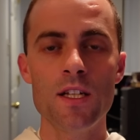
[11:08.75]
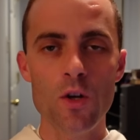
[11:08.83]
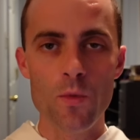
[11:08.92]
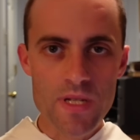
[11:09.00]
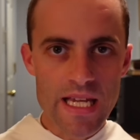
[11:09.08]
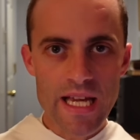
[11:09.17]
you
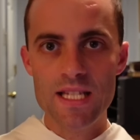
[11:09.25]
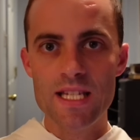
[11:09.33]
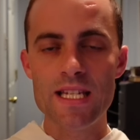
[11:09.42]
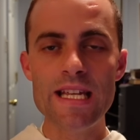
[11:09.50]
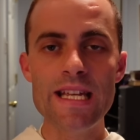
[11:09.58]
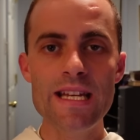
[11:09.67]
know,
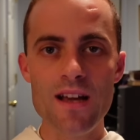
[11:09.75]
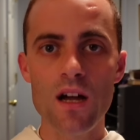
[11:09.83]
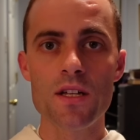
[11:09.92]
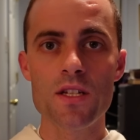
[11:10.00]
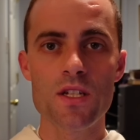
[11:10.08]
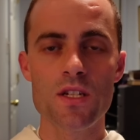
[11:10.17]
begets in
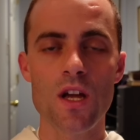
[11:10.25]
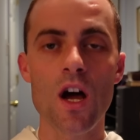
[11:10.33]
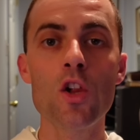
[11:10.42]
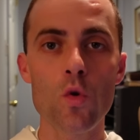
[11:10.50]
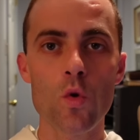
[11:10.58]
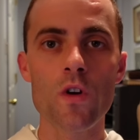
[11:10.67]
us
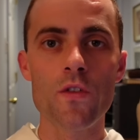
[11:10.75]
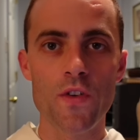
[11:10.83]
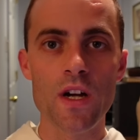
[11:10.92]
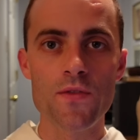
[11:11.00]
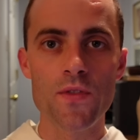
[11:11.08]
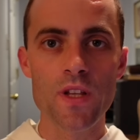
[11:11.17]
a
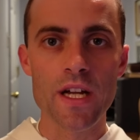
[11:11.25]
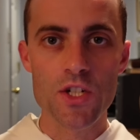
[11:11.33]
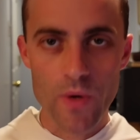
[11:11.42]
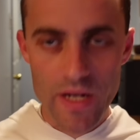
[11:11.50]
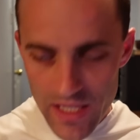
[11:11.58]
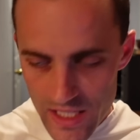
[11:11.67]
glorified
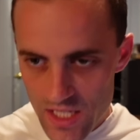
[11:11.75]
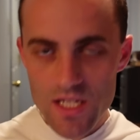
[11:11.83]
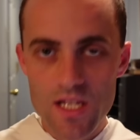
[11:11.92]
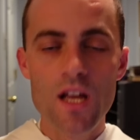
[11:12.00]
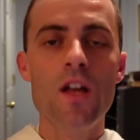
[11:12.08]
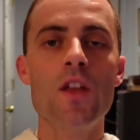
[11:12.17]
flesh, right? This
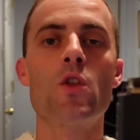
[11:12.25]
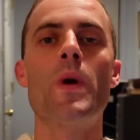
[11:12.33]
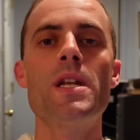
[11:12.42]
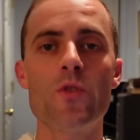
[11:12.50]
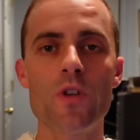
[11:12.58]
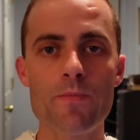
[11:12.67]
is the
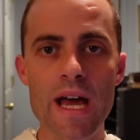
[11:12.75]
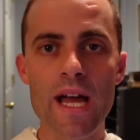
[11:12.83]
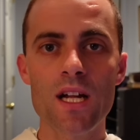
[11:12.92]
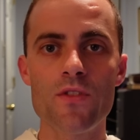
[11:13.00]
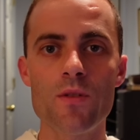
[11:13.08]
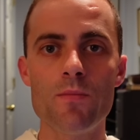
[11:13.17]
rendering
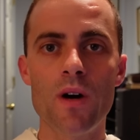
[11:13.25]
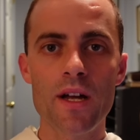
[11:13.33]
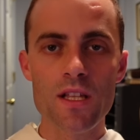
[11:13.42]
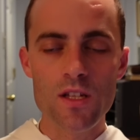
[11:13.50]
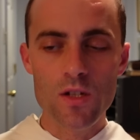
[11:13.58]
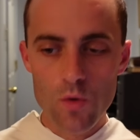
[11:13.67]
back of the
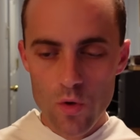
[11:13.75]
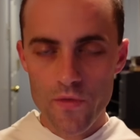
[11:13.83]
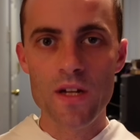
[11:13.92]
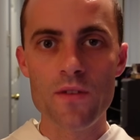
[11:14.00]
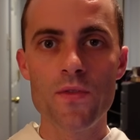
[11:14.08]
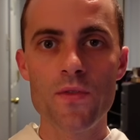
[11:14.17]
body, the
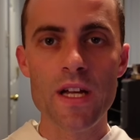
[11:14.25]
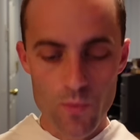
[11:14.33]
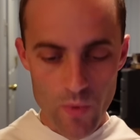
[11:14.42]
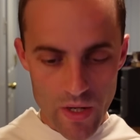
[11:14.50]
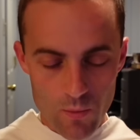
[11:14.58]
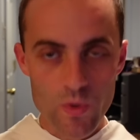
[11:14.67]
glorified
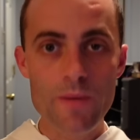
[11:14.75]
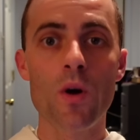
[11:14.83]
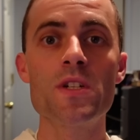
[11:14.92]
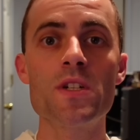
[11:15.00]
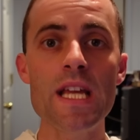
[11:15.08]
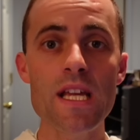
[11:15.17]
flesh, right? We
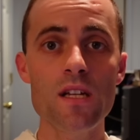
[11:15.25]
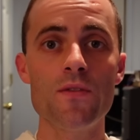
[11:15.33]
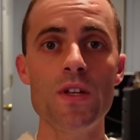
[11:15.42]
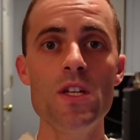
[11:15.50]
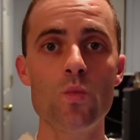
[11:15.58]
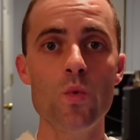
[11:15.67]
partake
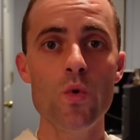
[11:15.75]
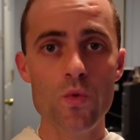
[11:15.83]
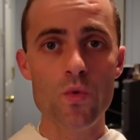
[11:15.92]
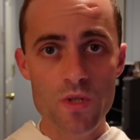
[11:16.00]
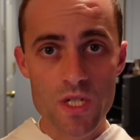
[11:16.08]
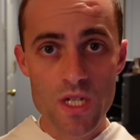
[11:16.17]
of his
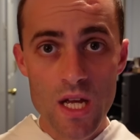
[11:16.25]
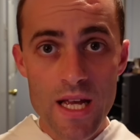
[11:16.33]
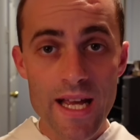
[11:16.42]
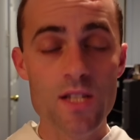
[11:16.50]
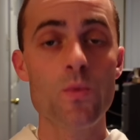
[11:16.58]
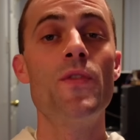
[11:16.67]
wounds
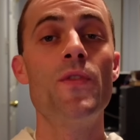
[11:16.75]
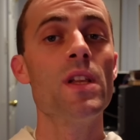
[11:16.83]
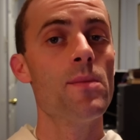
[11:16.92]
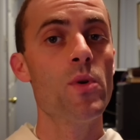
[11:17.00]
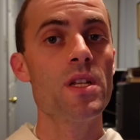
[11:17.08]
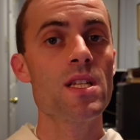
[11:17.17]
as we
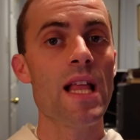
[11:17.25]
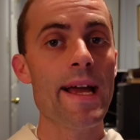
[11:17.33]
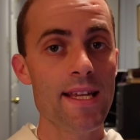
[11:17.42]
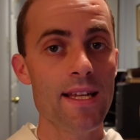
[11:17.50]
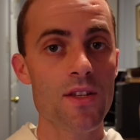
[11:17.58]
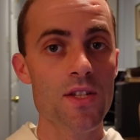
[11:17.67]
fill up what is
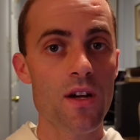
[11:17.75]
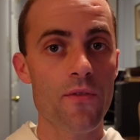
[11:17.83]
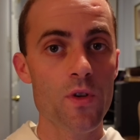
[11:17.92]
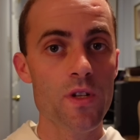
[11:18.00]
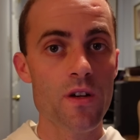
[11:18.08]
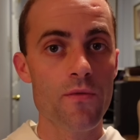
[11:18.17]
lacking in the
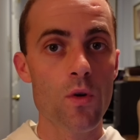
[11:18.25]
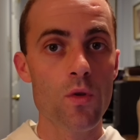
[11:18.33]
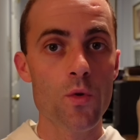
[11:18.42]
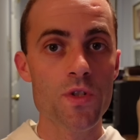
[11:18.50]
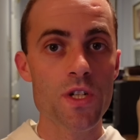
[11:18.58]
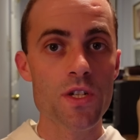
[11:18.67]
sufferings of
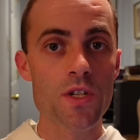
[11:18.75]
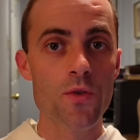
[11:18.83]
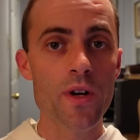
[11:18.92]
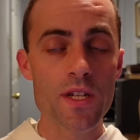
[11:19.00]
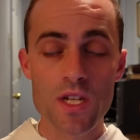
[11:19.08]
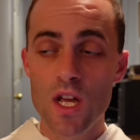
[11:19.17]
our Lord Jesus
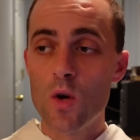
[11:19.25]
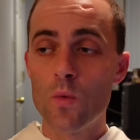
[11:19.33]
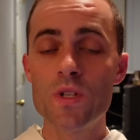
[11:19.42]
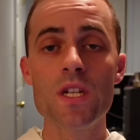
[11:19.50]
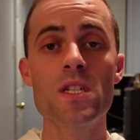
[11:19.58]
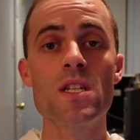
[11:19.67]
Christ,
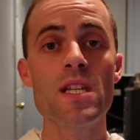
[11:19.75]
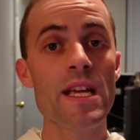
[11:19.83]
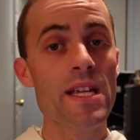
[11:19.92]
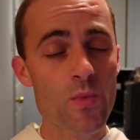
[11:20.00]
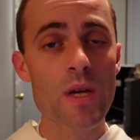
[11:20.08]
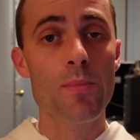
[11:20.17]
which is to
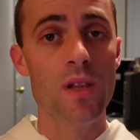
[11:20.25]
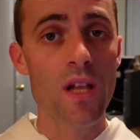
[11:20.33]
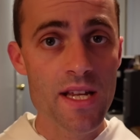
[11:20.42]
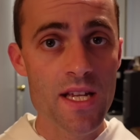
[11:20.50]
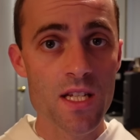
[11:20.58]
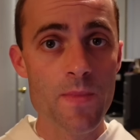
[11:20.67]
say, as we
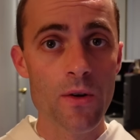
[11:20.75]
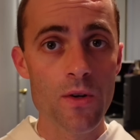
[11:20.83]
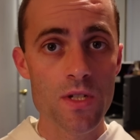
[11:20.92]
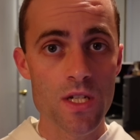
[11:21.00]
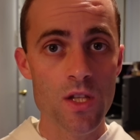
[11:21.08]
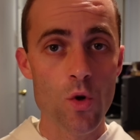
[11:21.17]
apply his
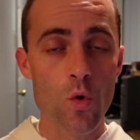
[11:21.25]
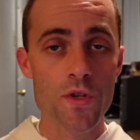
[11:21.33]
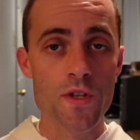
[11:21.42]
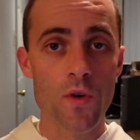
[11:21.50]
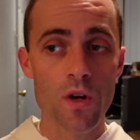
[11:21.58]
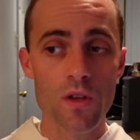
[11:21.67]
merits in the
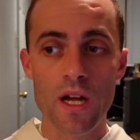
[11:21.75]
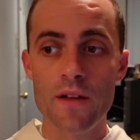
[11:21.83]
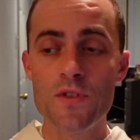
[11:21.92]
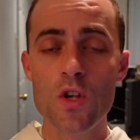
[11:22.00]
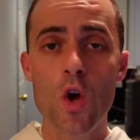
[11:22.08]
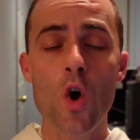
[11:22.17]
course of our
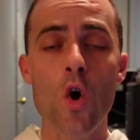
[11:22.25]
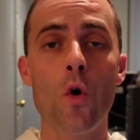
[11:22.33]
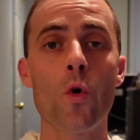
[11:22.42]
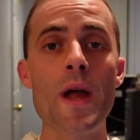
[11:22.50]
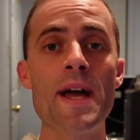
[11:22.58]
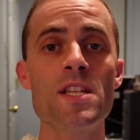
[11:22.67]
lives,
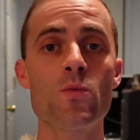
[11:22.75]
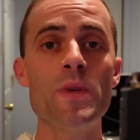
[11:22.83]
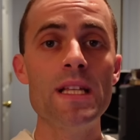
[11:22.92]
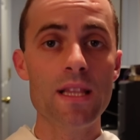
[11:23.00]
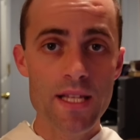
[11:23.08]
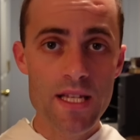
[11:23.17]
or as
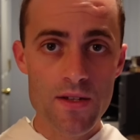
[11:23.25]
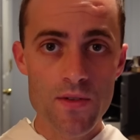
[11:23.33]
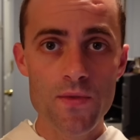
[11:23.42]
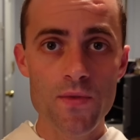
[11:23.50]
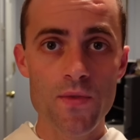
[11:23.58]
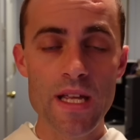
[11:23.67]
we
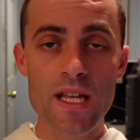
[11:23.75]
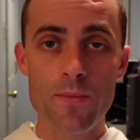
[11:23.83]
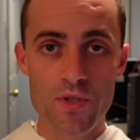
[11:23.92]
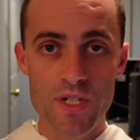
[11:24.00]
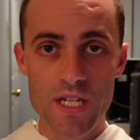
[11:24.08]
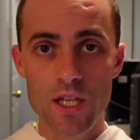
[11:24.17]
live in
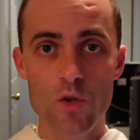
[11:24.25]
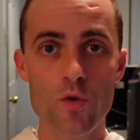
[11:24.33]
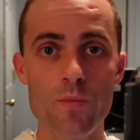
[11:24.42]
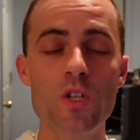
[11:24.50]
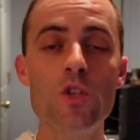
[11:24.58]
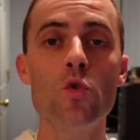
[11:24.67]
a
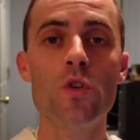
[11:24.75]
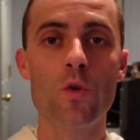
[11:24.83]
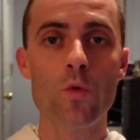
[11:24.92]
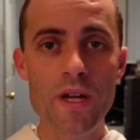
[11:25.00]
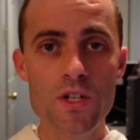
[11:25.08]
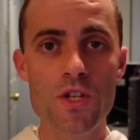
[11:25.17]
particular and
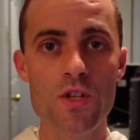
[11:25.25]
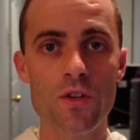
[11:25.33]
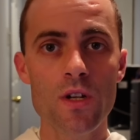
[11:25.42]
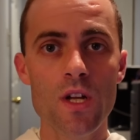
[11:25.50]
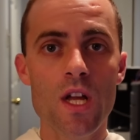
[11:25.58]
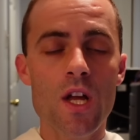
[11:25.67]
peculiar
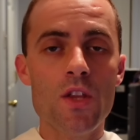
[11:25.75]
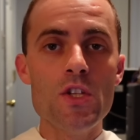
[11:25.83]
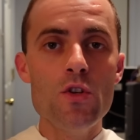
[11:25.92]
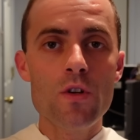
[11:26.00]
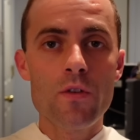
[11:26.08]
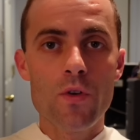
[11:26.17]
register,
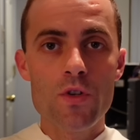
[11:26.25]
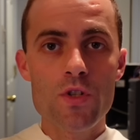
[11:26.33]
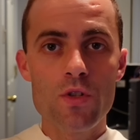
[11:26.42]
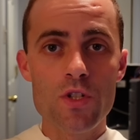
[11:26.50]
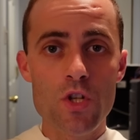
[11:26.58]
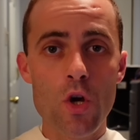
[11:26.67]
the
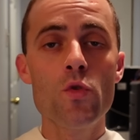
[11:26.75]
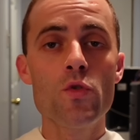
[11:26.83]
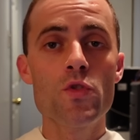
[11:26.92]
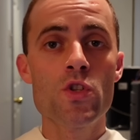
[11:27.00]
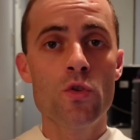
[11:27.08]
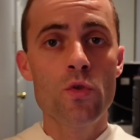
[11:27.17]
universal and
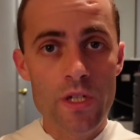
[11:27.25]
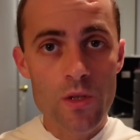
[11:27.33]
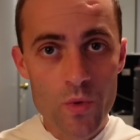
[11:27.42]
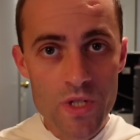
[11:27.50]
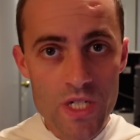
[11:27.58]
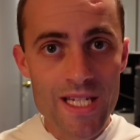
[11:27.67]
total
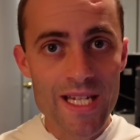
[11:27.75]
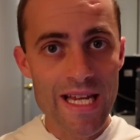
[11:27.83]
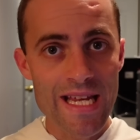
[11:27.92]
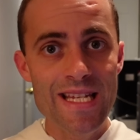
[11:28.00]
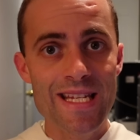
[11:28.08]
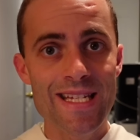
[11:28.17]
story, which
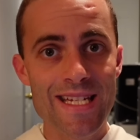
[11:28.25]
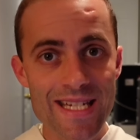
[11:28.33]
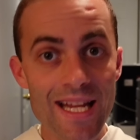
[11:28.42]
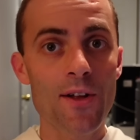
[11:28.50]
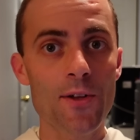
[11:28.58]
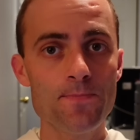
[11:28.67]
is his to
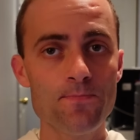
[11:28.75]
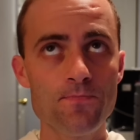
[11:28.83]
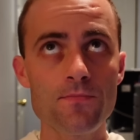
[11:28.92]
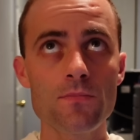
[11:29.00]
tell.